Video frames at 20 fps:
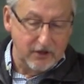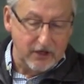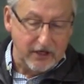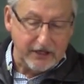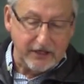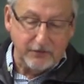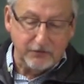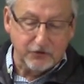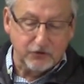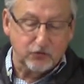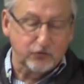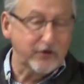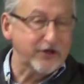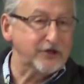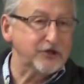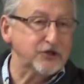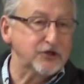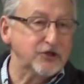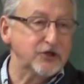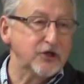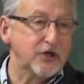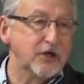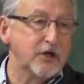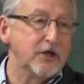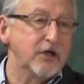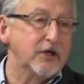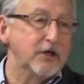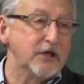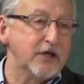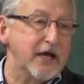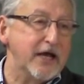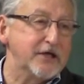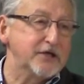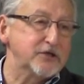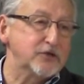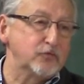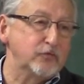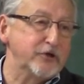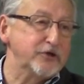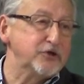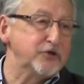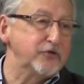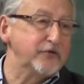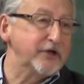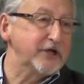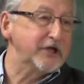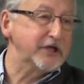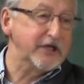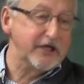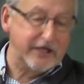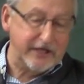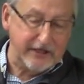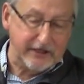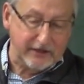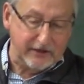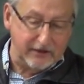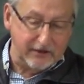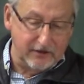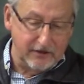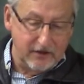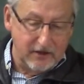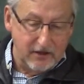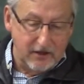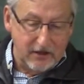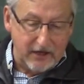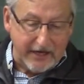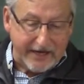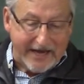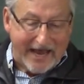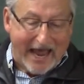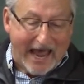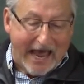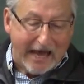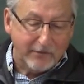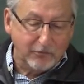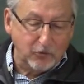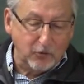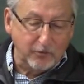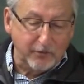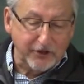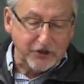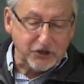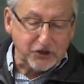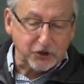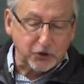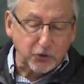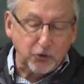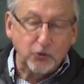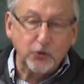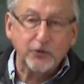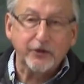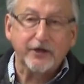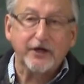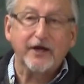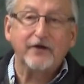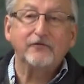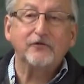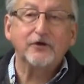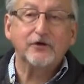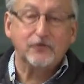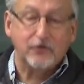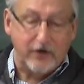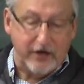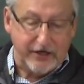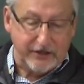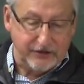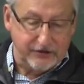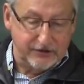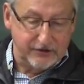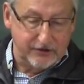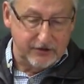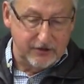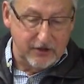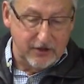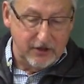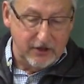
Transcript: And he was rich, yes, richer than a king, and admirably schooled in every grace.